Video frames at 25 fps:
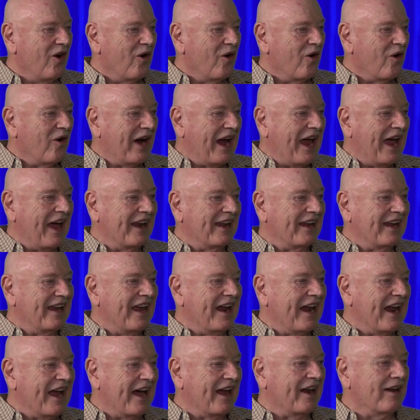or how to
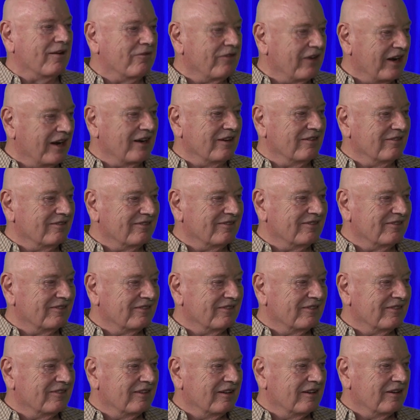get out of it.
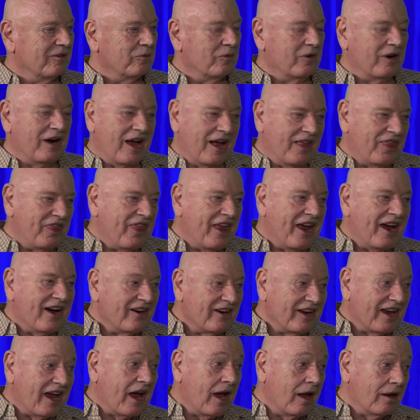We're not there
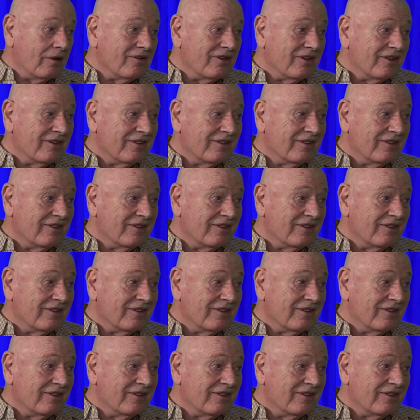yet.